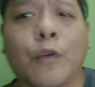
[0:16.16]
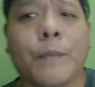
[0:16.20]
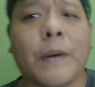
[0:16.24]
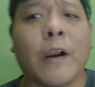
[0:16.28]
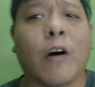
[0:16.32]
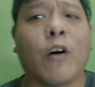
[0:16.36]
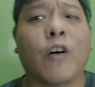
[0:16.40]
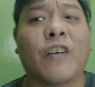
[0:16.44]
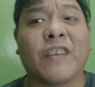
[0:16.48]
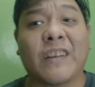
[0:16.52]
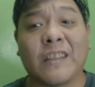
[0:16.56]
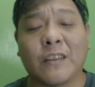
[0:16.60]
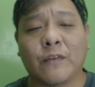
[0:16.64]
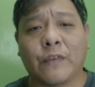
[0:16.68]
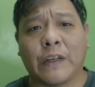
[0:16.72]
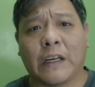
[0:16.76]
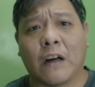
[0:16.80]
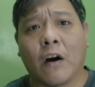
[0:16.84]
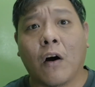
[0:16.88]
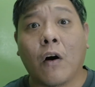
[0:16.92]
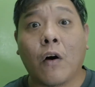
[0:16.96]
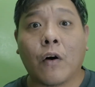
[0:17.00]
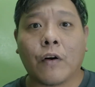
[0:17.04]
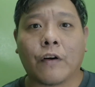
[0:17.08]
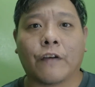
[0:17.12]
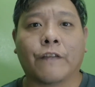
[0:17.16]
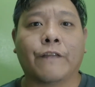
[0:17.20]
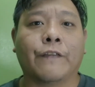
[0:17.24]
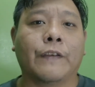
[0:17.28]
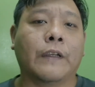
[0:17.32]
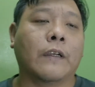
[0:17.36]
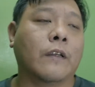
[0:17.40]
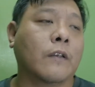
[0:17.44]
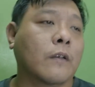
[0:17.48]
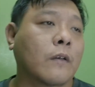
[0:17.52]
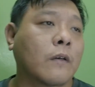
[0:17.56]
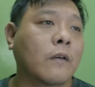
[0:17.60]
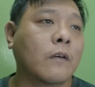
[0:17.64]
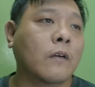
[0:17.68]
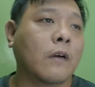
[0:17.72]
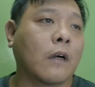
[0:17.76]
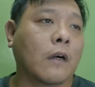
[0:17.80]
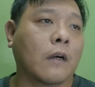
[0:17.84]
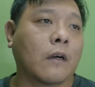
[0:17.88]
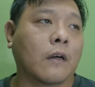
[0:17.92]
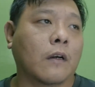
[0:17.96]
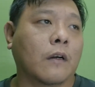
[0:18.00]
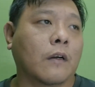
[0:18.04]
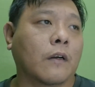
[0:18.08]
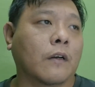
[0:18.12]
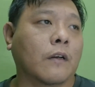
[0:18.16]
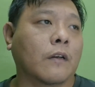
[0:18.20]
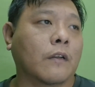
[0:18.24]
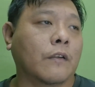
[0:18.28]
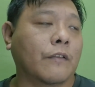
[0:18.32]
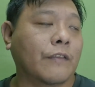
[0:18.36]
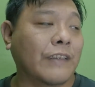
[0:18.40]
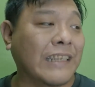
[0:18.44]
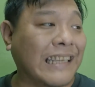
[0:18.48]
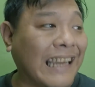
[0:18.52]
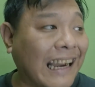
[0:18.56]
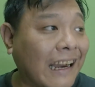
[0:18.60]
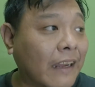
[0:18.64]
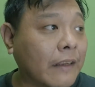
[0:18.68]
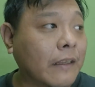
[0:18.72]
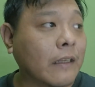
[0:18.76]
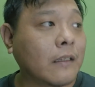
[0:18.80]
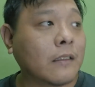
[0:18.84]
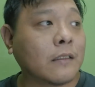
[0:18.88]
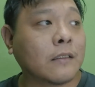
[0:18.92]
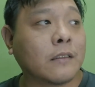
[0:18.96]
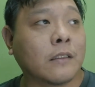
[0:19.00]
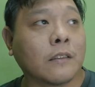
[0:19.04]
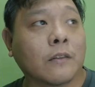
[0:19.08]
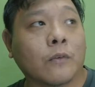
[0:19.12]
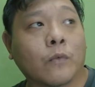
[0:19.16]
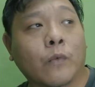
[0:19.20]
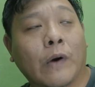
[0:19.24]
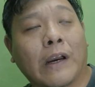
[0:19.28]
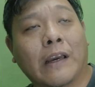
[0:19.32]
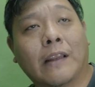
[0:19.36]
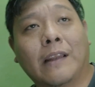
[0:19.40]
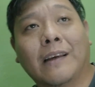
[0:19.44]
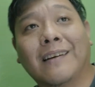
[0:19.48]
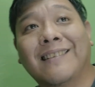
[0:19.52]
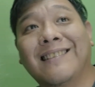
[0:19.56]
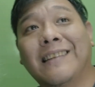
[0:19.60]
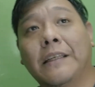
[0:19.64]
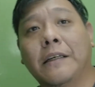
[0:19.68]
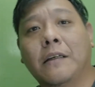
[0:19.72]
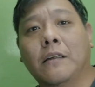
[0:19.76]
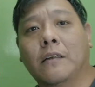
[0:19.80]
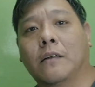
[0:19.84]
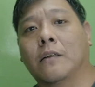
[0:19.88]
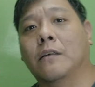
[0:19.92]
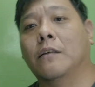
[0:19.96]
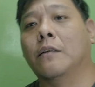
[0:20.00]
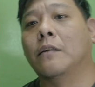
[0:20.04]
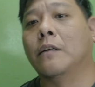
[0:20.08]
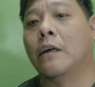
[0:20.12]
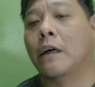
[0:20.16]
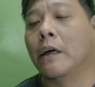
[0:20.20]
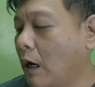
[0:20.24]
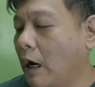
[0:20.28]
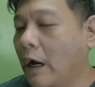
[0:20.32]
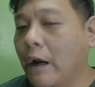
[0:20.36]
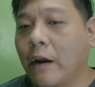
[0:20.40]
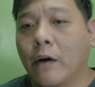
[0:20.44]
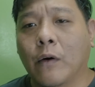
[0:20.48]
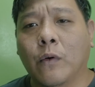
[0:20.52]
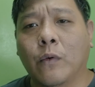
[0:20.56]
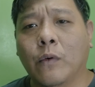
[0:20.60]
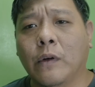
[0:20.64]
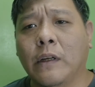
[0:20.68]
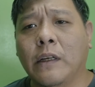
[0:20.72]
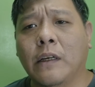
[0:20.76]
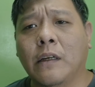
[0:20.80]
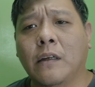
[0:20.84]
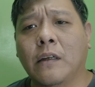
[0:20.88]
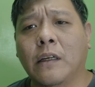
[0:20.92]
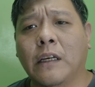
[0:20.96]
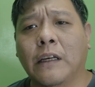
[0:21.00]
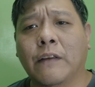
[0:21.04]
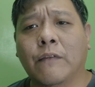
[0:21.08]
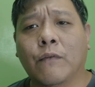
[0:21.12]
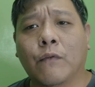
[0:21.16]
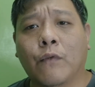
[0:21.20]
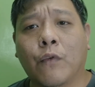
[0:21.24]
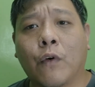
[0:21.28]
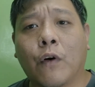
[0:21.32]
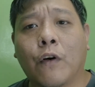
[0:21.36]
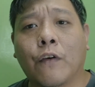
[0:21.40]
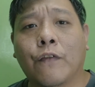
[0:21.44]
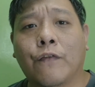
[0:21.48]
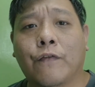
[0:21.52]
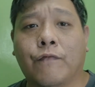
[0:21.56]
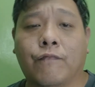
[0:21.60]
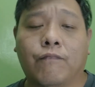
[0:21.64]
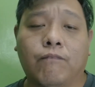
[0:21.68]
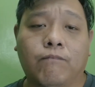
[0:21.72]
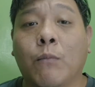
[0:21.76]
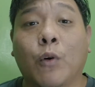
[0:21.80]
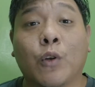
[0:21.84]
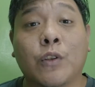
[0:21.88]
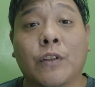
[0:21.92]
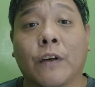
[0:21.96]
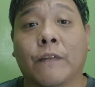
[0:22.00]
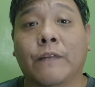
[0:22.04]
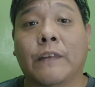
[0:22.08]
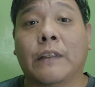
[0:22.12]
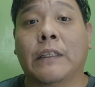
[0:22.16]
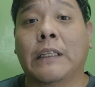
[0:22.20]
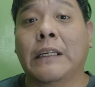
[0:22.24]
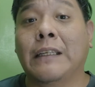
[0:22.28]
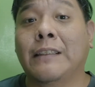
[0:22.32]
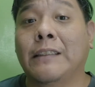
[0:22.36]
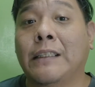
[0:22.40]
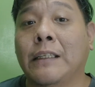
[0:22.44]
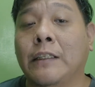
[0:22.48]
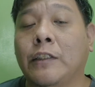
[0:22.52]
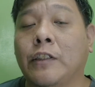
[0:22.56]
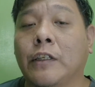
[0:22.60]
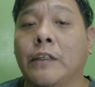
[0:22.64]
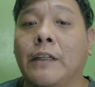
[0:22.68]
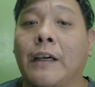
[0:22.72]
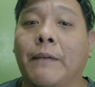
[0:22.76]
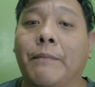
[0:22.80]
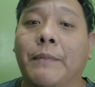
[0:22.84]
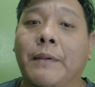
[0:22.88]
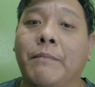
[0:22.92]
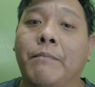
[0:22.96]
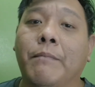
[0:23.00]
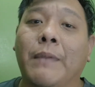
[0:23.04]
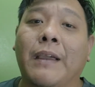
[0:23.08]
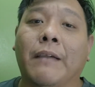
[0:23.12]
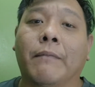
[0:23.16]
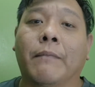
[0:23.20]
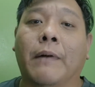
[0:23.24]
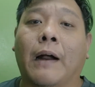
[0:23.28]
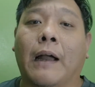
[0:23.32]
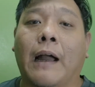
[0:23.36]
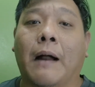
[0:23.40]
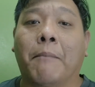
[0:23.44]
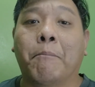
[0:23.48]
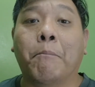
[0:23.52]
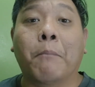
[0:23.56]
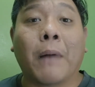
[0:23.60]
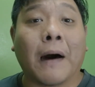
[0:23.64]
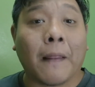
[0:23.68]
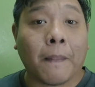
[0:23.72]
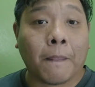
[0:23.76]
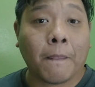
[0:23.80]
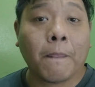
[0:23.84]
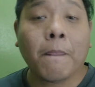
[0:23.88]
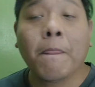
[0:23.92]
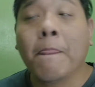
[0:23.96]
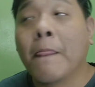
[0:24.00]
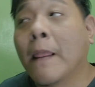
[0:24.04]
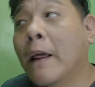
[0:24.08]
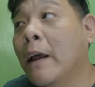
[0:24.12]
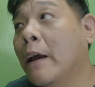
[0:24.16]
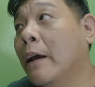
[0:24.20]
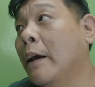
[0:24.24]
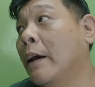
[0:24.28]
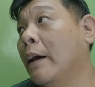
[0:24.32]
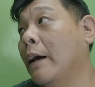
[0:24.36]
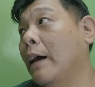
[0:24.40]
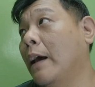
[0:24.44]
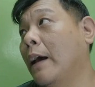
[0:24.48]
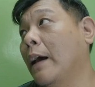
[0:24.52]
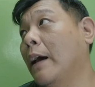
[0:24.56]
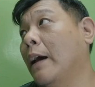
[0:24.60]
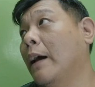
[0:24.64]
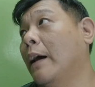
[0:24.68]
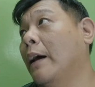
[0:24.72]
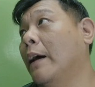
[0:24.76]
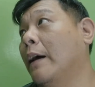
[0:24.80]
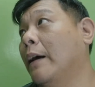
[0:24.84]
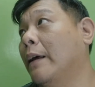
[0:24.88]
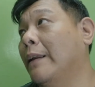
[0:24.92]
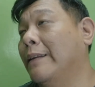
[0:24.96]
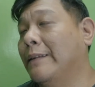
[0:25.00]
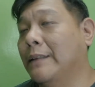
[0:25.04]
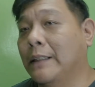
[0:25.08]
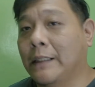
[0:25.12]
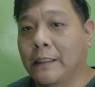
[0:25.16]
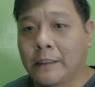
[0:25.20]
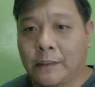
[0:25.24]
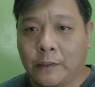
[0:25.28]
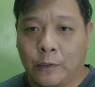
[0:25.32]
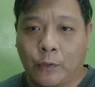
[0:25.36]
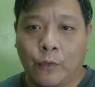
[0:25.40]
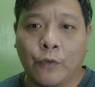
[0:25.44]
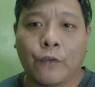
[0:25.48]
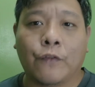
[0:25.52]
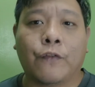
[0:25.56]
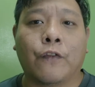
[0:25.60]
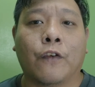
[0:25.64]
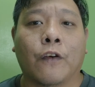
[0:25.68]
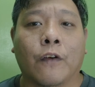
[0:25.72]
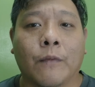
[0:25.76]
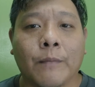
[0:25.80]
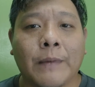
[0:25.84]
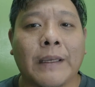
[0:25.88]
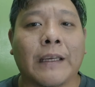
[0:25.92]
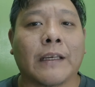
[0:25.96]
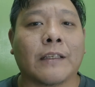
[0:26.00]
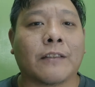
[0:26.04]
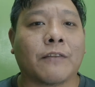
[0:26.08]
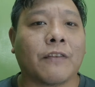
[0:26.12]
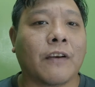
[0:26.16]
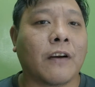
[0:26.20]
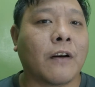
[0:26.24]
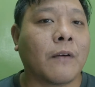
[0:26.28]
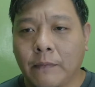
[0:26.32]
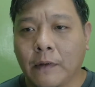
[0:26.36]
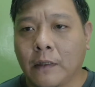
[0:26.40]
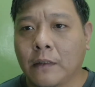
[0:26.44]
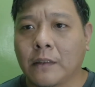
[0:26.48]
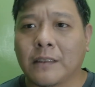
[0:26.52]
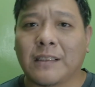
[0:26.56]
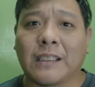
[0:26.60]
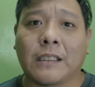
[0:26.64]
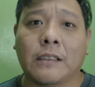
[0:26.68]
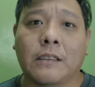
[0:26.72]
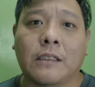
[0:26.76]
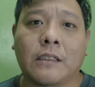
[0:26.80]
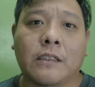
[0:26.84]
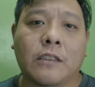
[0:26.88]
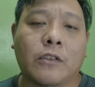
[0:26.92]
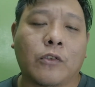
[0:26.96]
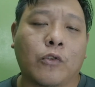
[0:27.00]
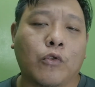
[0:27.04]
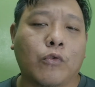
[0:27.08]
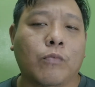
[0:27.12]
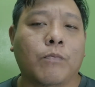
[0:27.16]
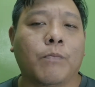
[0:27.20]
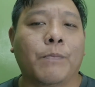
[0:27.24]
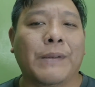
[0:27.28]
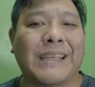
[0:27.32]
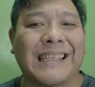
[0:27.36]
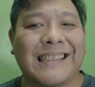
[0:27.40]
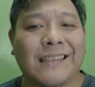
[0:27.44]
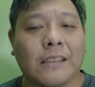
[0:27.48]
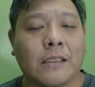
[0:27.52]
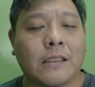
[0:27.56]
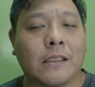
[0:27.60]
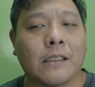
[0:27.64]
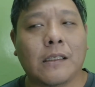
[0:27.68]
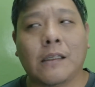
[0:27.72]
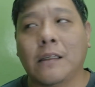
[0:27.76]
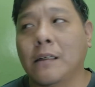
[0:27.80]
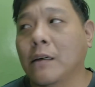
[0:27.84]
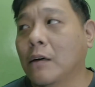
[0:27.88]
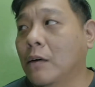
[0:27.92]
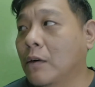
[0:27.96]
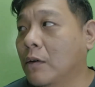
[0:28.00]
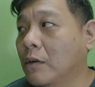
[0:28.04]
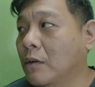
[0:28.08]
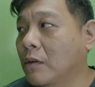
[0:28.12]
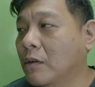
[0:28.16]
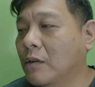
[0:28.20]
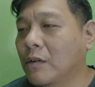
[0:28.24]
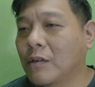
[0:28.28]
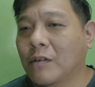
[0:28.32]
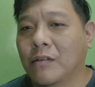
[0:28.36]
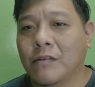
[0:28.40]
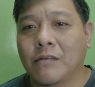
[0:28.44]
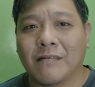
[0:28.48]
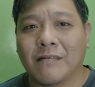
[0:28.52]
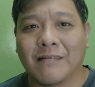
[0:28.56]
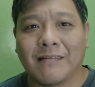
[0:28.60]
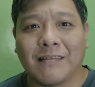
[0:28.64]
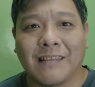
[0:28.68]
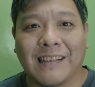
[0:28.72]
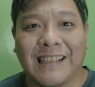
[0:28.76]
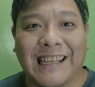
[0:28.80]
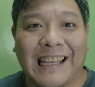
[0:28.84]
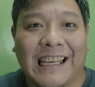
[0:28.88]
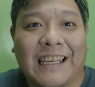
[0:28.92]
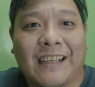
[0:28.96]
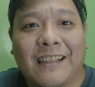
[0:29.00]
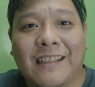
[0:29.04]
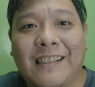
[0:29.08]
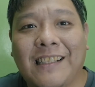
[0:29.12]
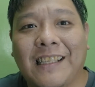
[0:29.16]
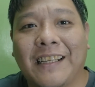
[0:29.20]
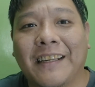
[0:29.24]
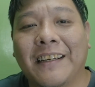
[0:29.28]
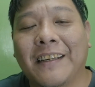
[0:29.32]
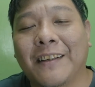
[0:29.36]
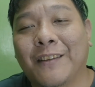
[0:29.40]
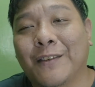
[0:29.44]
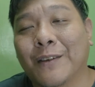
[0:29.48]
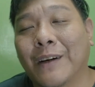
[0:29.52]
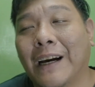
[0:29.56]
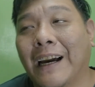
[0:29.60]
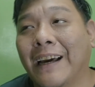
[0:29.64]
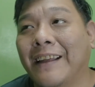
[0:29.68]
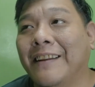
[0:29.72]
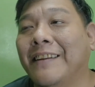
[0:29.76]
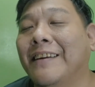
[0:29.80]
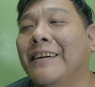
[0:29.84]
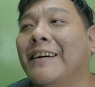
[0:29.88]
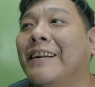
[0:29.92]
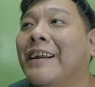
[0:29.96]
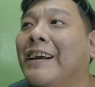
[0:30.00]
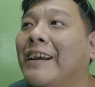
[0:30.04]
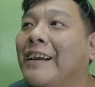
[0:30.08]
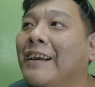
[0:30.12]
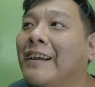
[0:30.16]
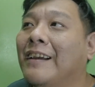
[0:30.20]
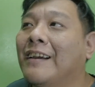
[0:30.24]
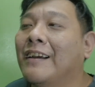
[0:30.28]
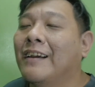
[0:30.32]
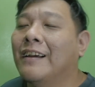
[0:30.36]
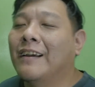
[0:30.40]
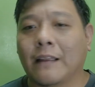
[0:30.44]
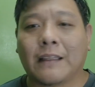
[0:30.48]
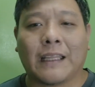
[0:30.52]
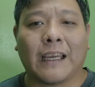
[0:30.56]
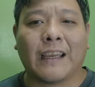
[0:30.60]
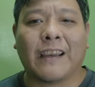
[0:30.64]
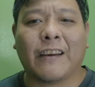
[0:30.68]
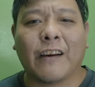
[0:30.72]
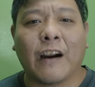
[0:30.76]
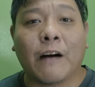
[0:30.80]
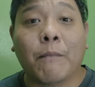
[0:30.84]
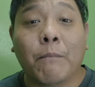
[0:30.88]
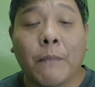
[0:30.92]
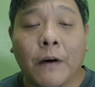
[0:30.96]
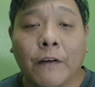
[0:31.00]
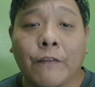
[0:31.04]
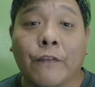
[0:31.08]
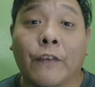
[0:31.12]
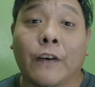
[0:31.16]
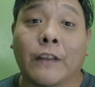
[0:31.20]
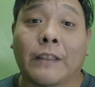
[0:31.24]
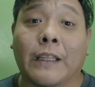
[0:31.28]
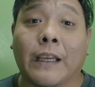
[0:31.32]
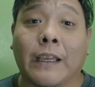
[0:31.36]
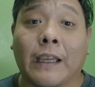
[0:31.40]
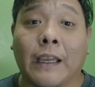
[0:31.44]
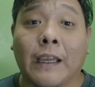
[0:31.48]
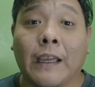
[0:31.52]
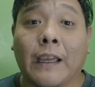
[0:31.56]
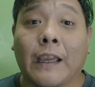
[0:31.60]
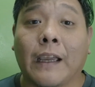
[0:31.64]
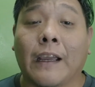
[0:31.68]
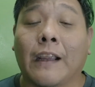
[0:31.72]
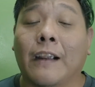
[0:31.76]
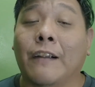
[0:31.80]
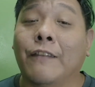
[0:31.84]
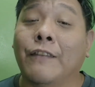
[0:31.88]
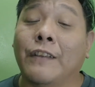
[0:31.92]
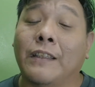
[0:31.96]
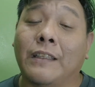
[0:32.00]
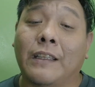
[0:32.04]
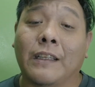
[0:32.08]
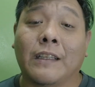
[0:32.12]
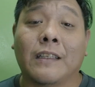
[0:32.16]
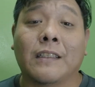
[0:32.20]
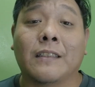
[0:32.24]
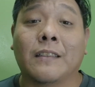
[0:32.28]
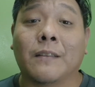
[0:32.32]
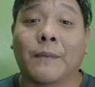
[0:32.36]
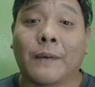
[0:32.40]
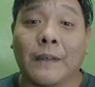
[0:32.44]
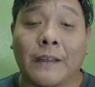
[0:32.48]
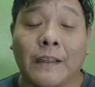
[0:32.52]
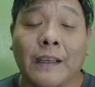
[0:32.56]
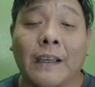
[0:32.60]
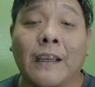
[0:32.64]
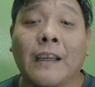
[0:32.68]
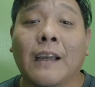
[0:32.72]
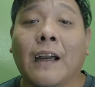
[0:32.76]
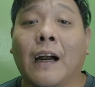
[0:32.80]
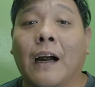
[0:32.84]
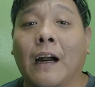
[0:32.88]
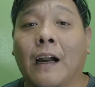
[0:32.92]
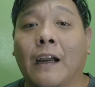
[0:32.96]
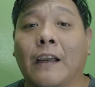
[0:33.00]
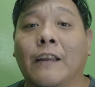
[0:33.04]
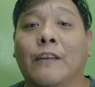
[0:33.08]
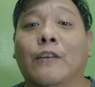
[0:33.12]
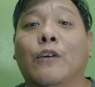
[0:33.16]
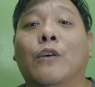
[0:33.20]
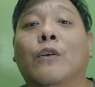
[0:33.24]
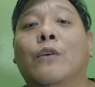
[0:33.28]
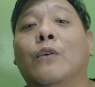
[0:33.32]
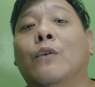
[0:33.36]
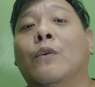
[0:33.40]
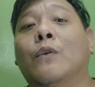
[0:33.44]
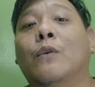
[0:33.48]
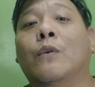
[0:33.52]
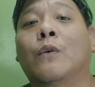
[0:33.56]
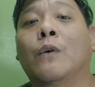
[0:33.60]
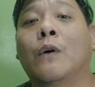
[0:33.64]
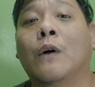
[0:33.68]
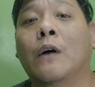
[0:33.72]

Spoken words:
be honest with all of you, regarding the wedding dinner, I only involve most of the decision have been made by Aman, and it's good for me as well because I'm just too busy or lazy to handle it. Thank you, Aman, for taking care of everything about it. I know,